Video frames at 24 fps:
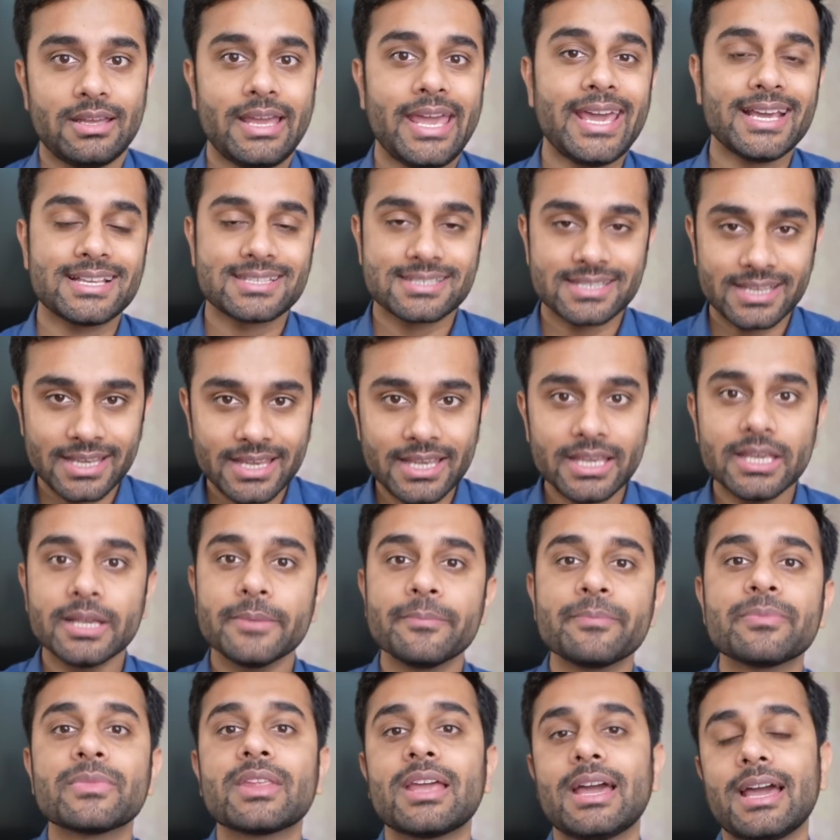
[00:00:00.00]
XE
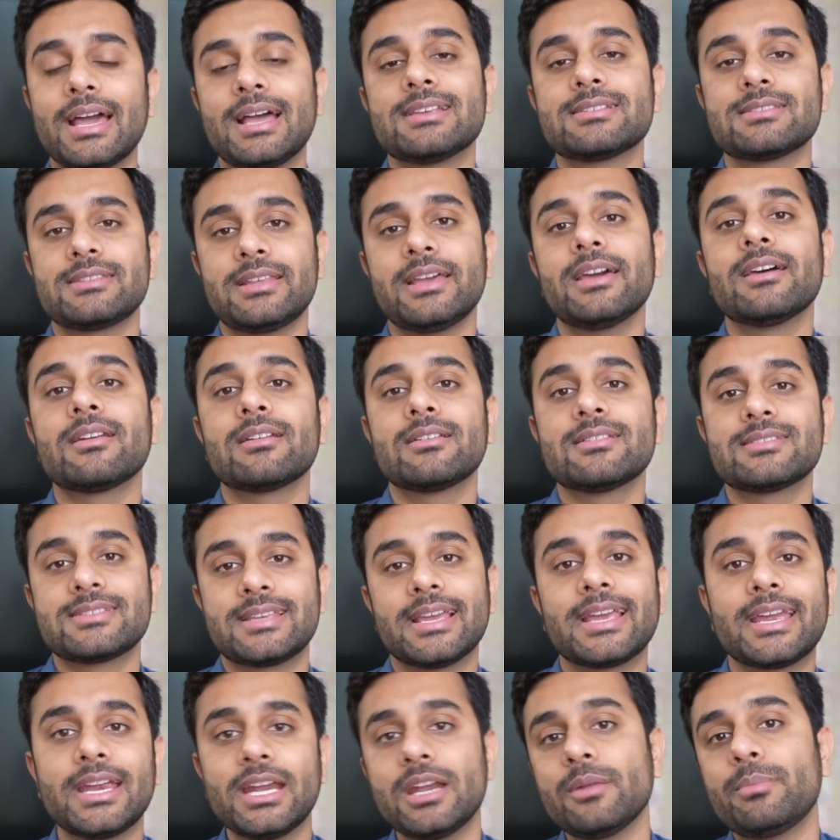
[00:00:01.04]
as their
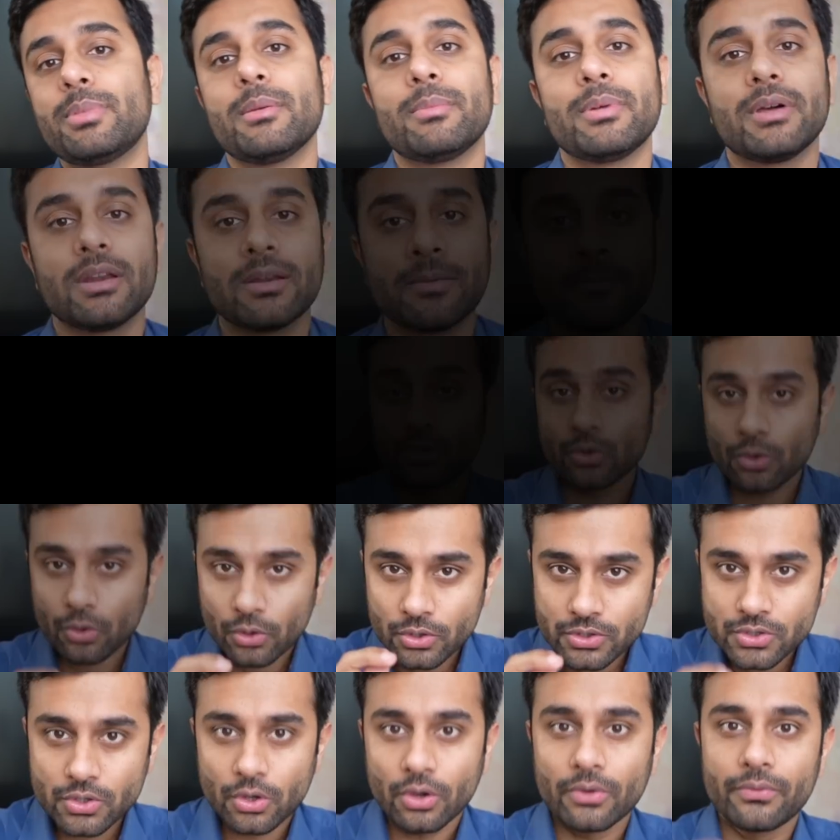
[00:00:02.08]
second paper.
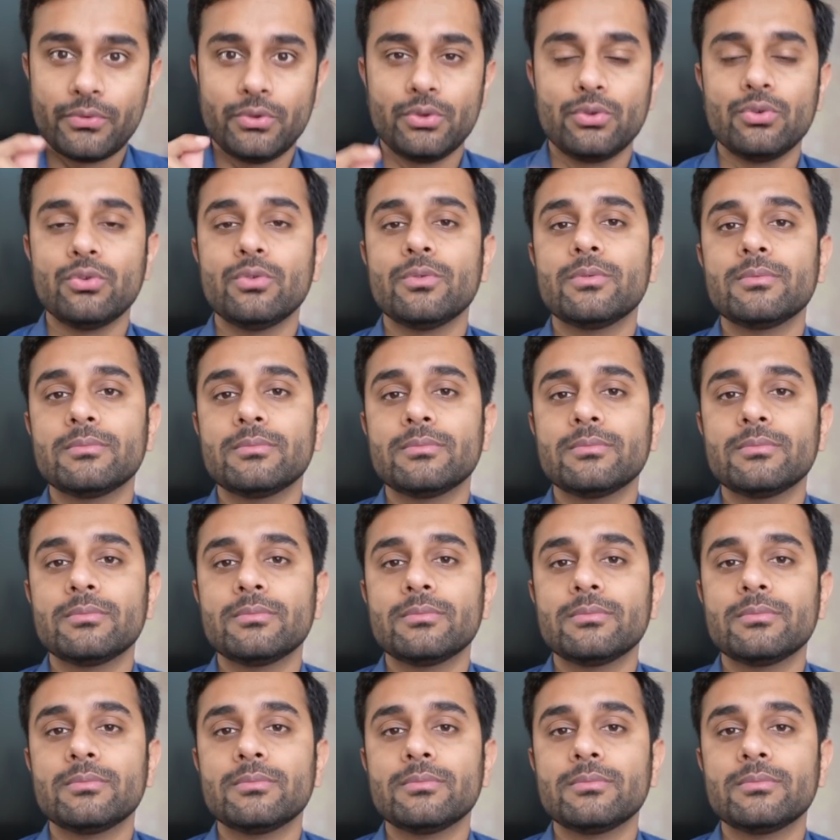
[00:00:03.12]
Those of you